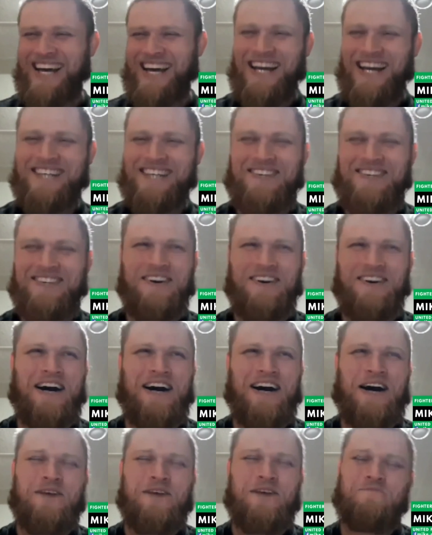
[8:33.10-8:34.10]

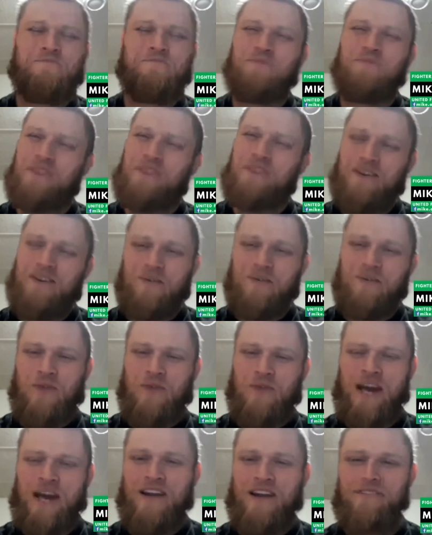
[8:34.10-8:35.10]
So
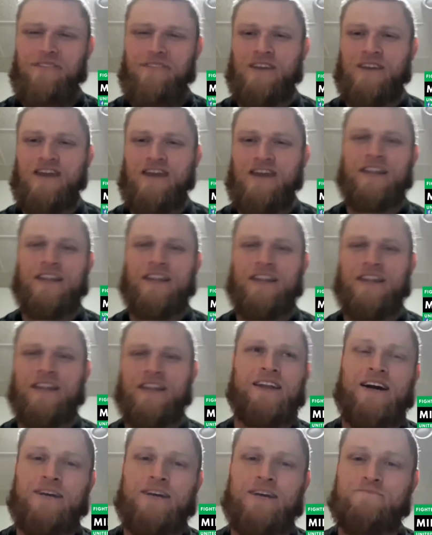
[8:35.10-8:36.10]
we had our fight,
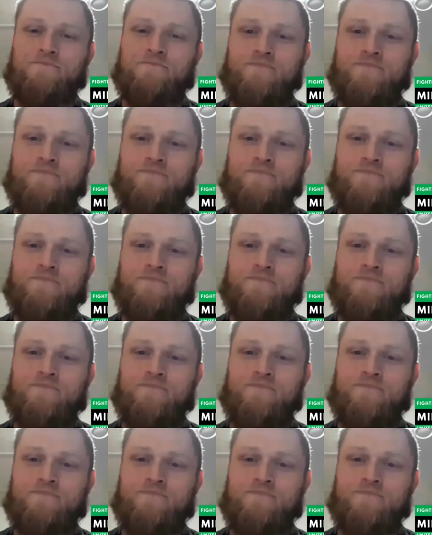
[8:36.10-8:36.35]
and the